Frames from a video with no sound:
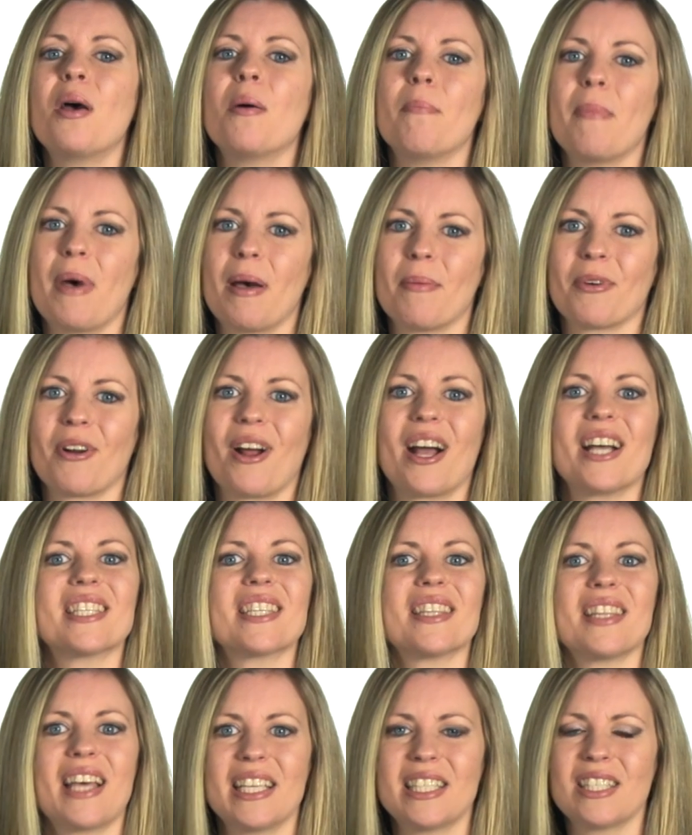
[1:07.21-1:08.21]
memorize
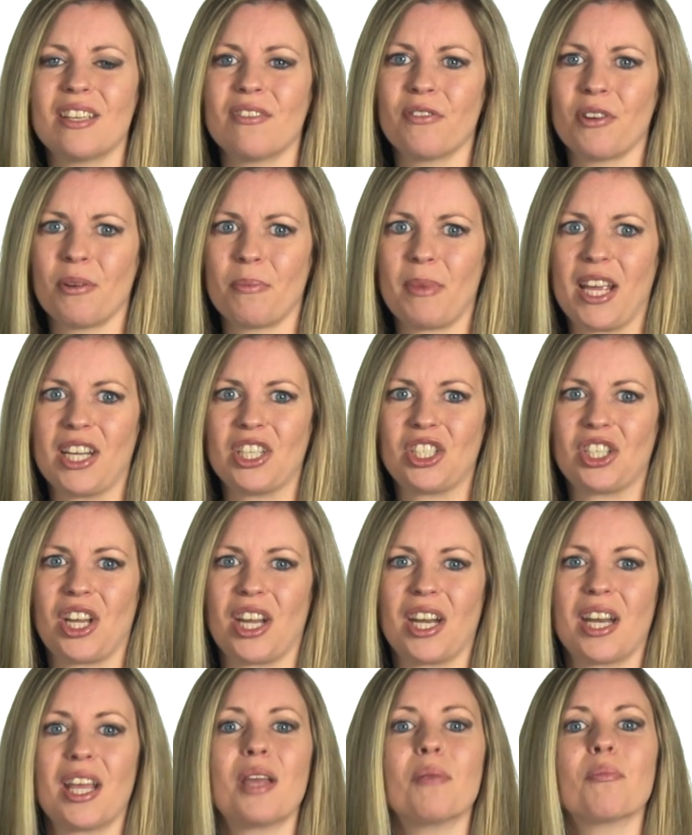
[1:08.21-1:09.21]
less
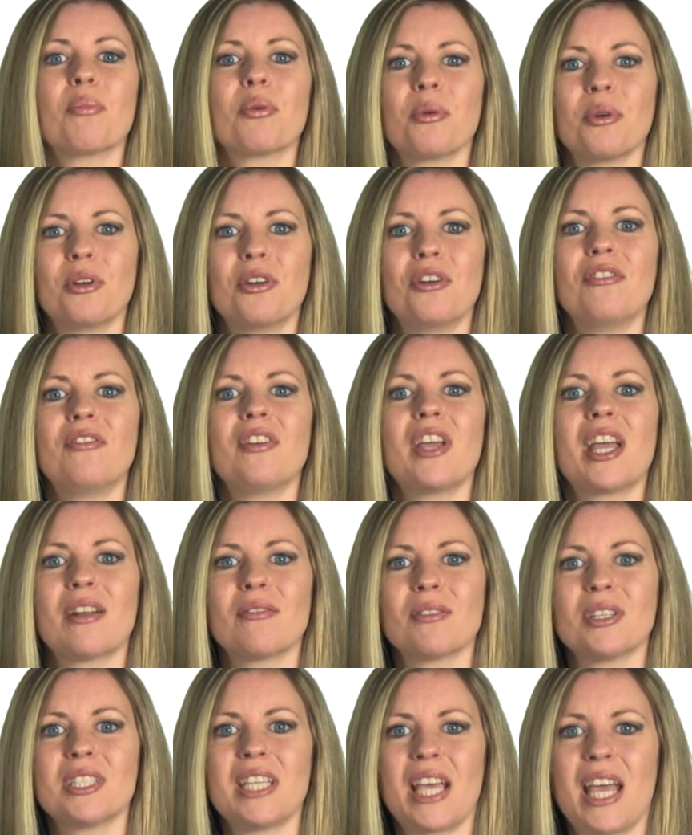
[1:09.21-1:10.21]
information, improve and
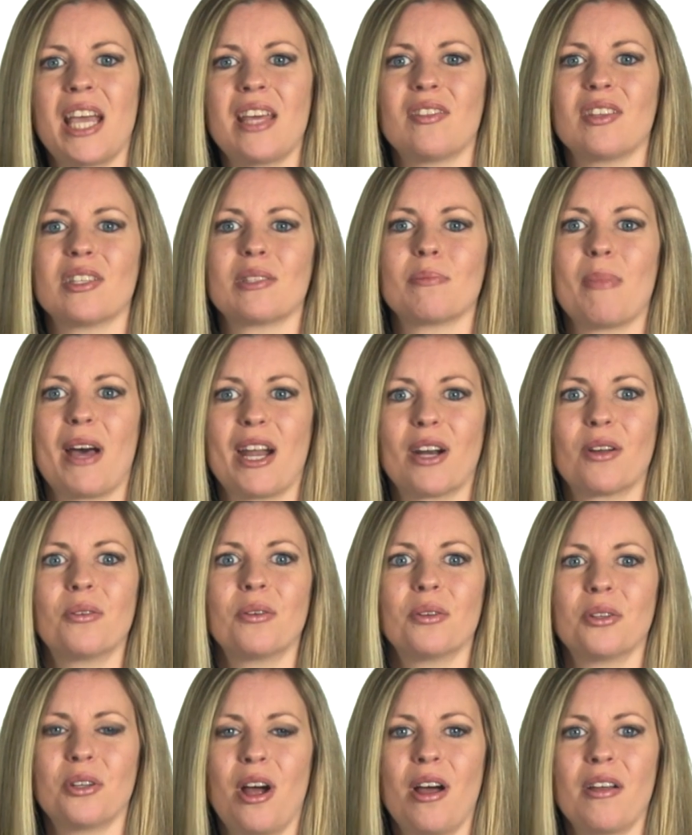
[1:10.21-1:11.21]
retain this
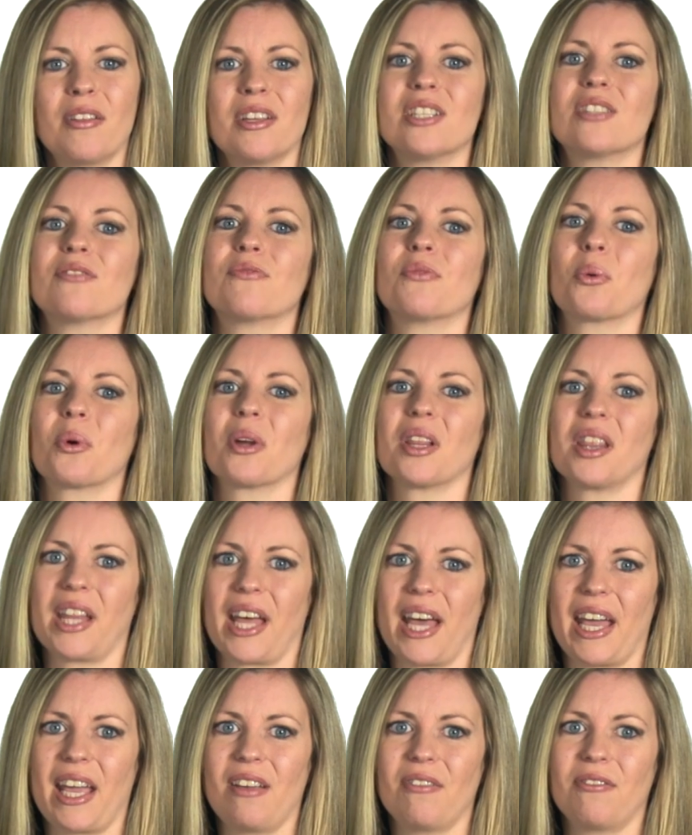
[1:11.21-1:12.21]
medical knowledge for
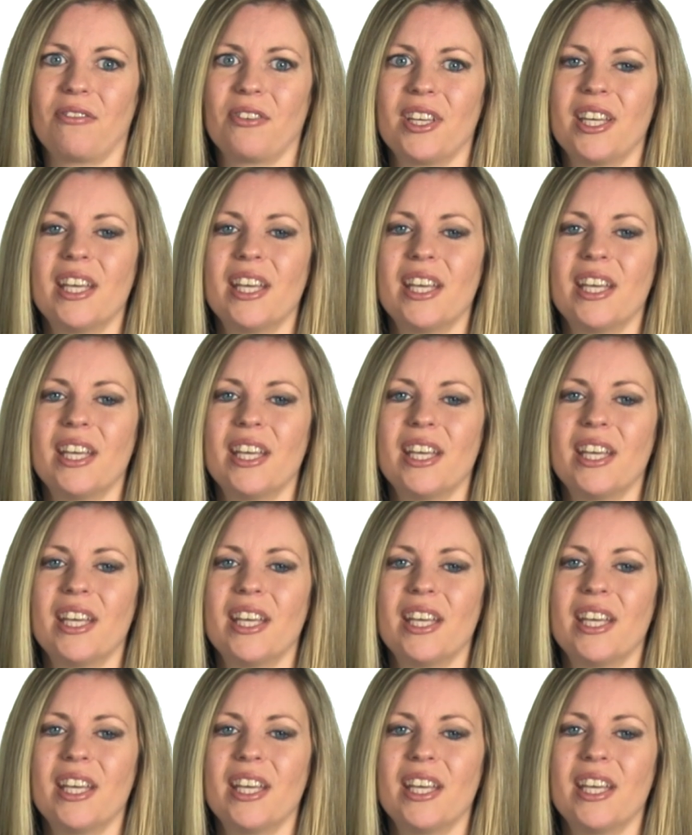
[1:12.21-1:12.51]
life.